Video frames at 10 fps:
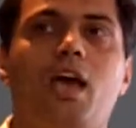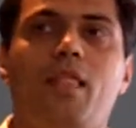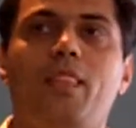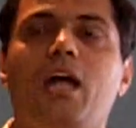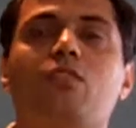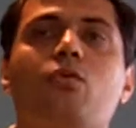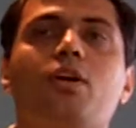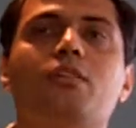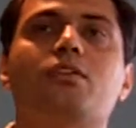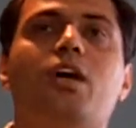And that's
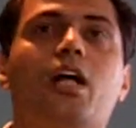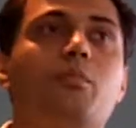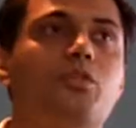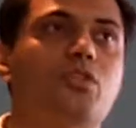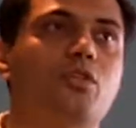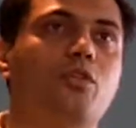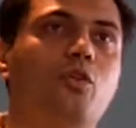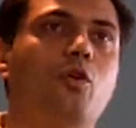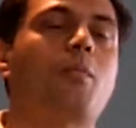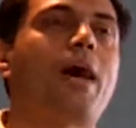what is going to help you. So,
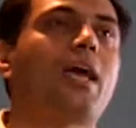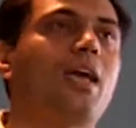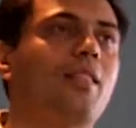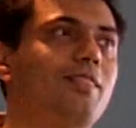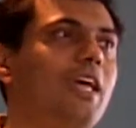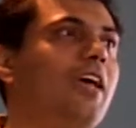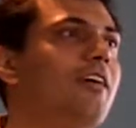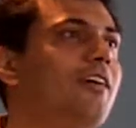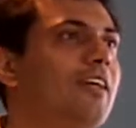go back and think